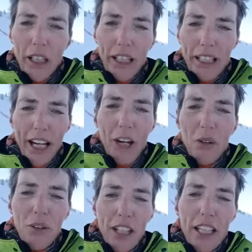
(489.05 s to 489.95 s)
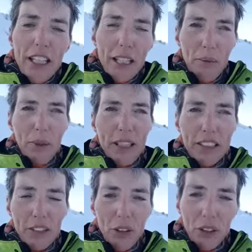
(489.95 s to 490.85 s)
and how they can
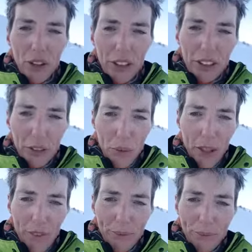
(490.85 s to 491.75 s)
blaze their own trails as well.